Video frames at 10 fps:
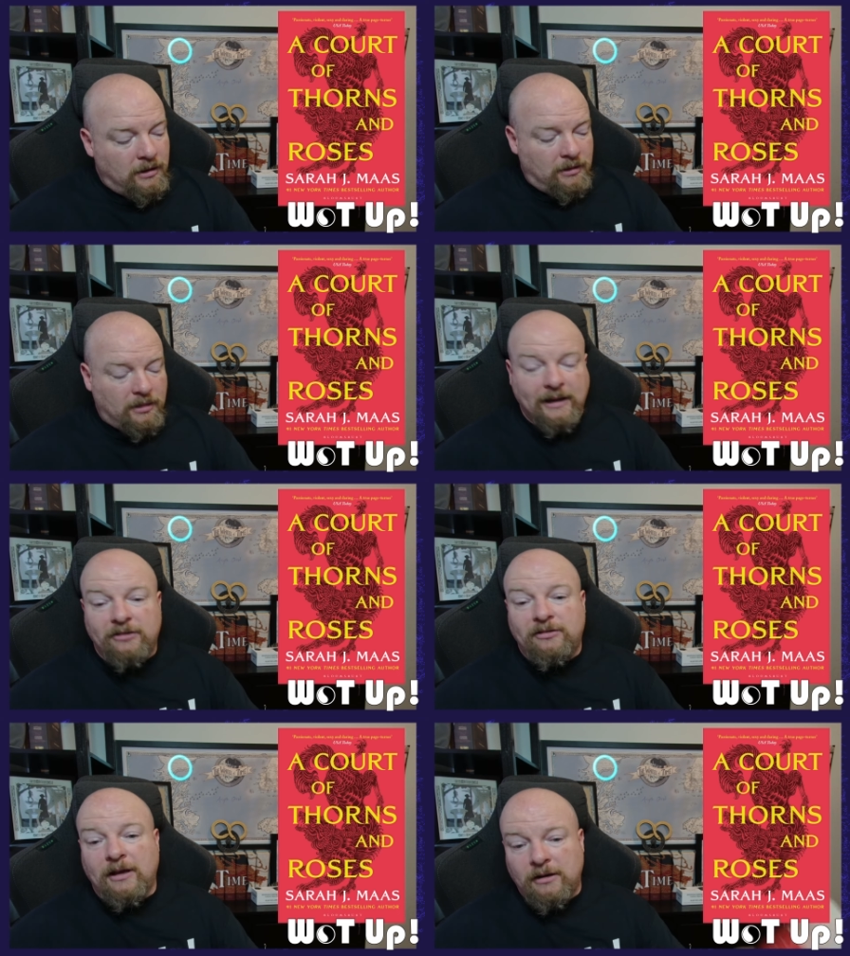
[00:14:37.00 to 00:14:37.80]
like I
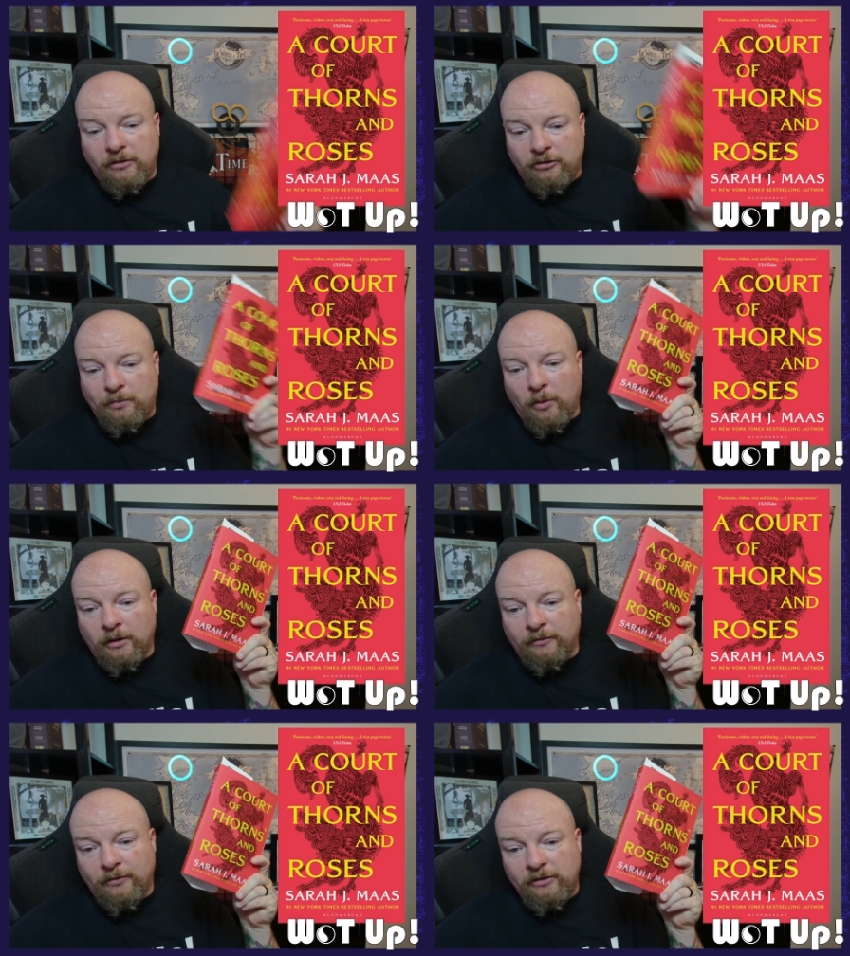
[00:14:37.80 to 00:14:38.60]
said in the spoiler
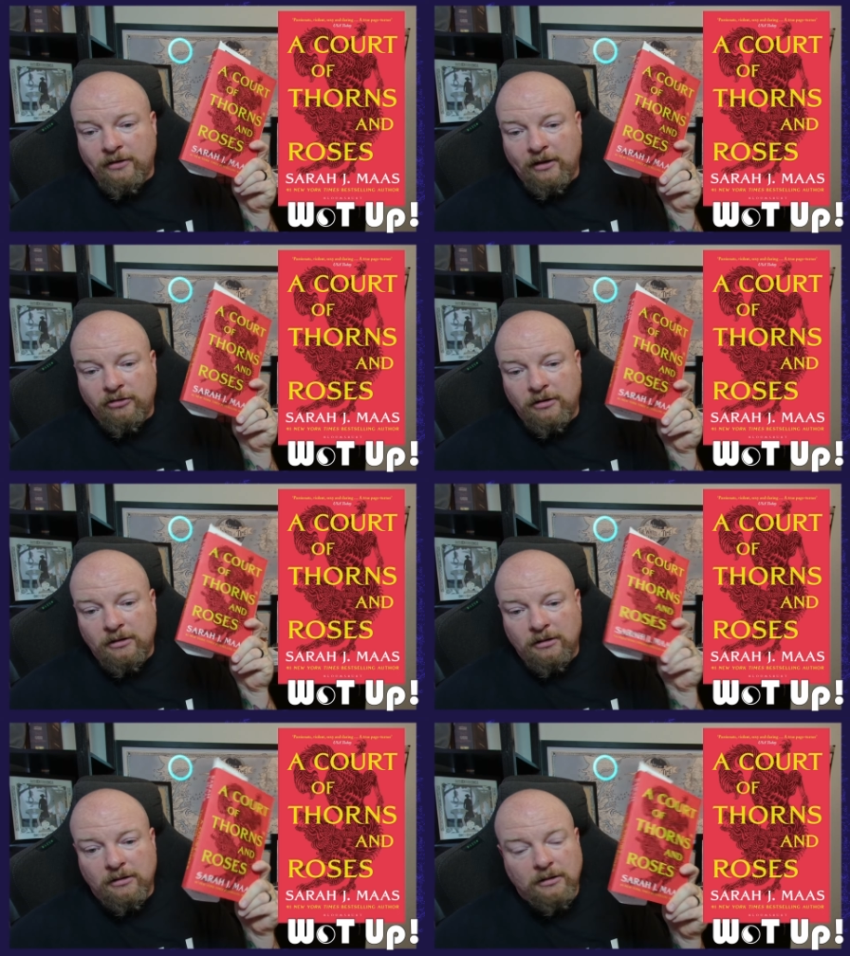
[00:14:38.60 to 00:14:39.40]
free section,
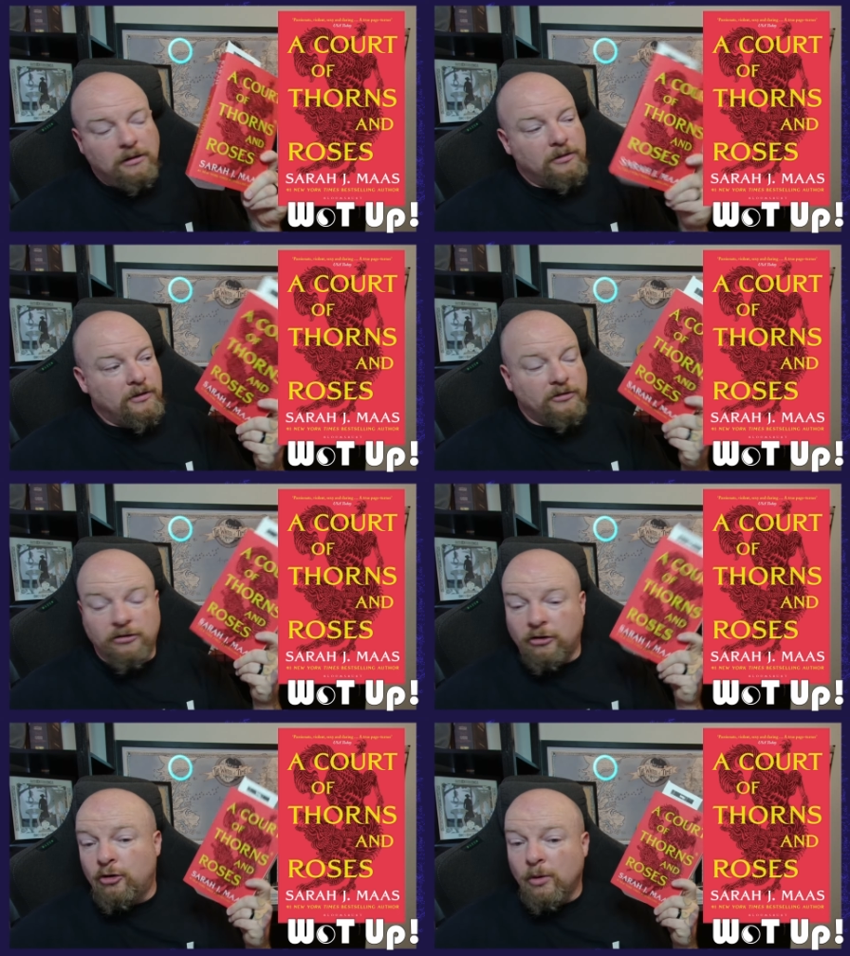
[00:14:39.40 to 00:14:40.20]
this is
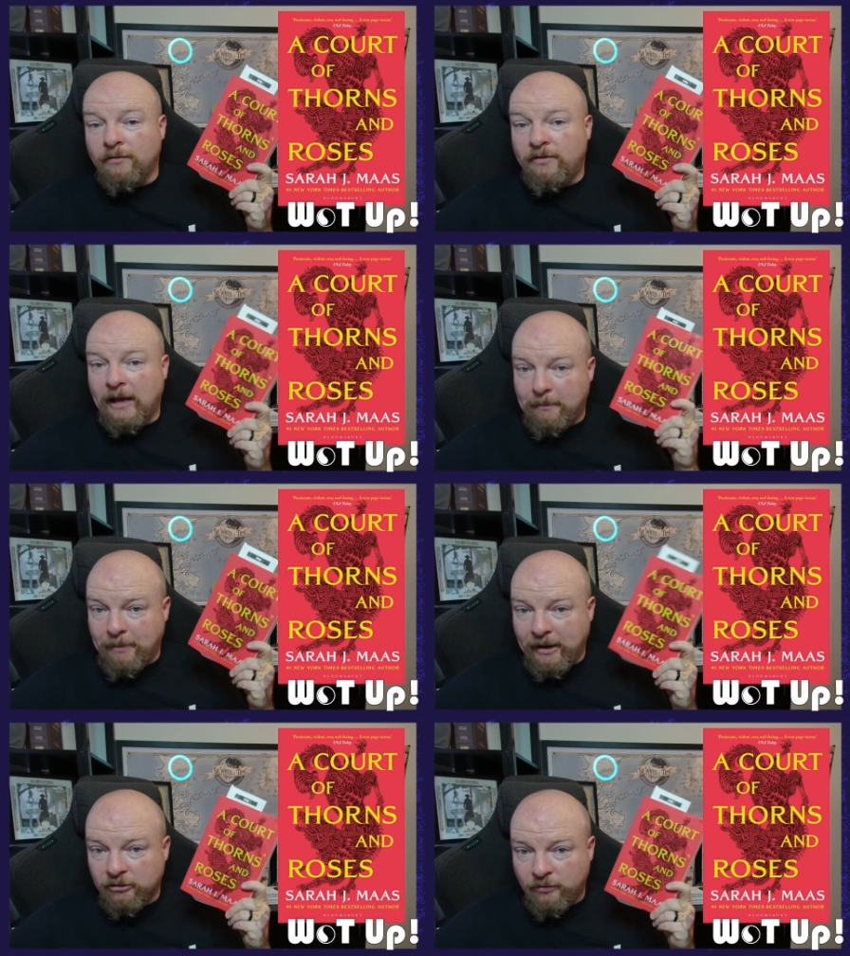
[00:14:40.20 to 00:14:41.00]
a two out of ten at
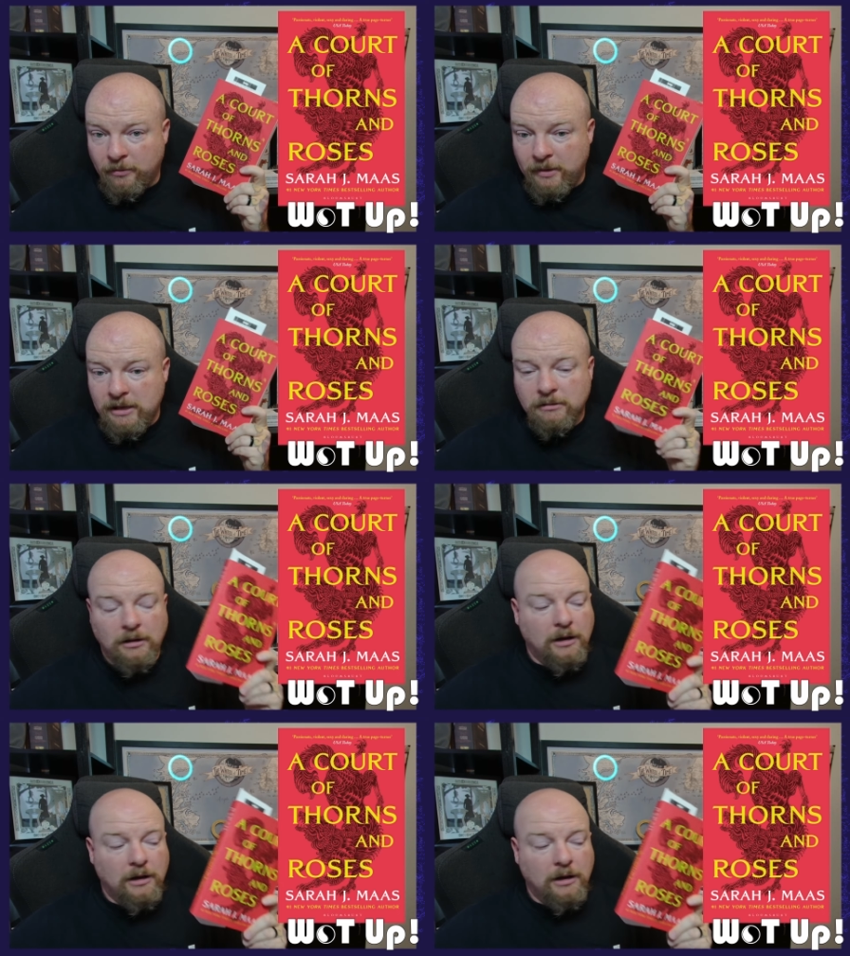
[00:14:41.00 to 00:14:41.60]
best for me.